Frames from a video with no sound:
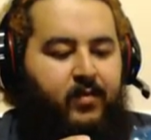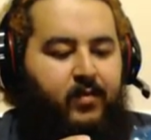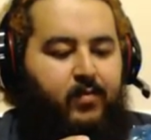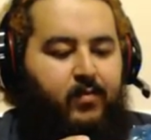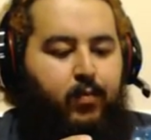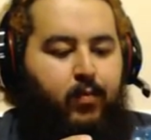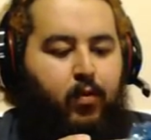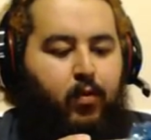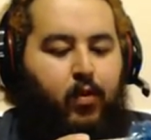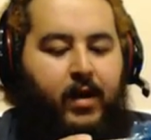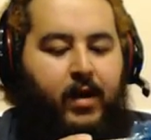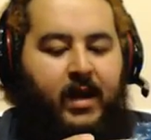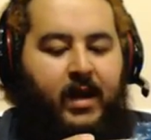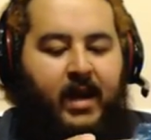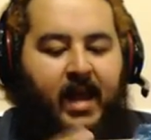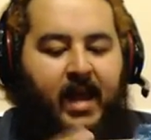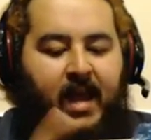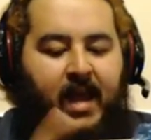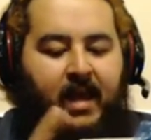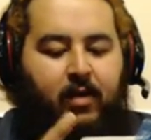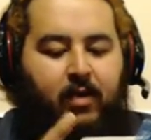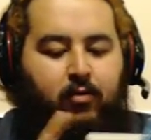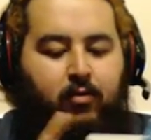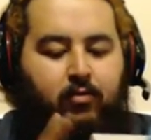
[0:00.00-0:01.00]
pointed
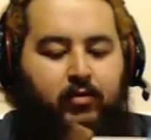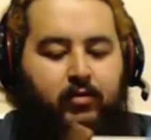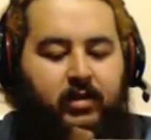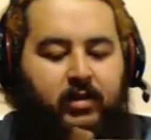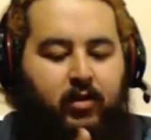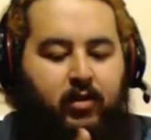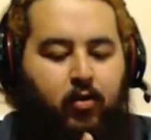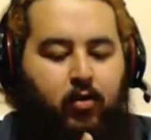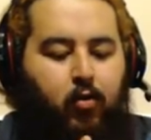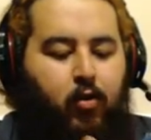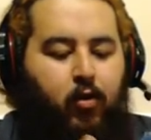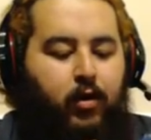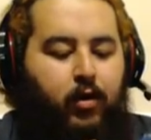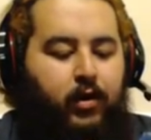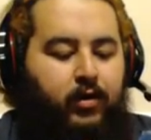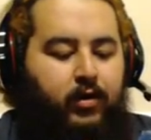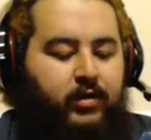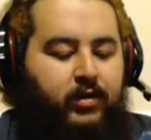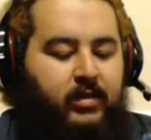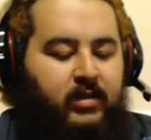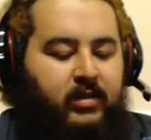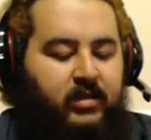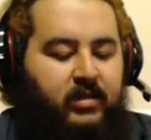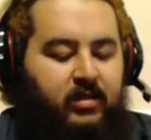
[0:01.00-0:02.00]
angles in the
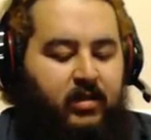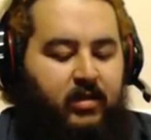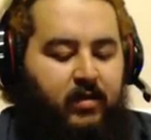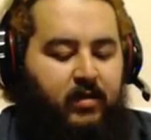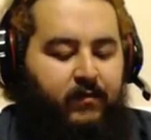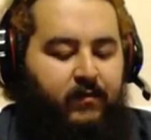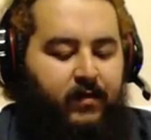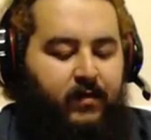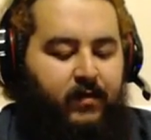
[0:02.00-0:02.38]
corners and stuff.